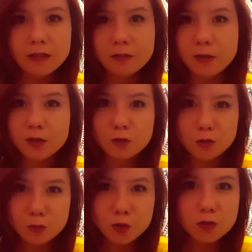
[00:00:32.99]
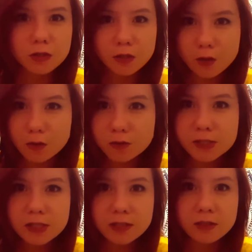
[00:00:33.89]
the paranormal and
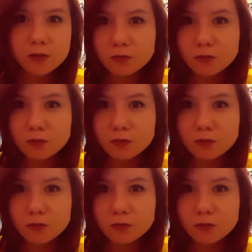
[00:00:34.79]
ghosts and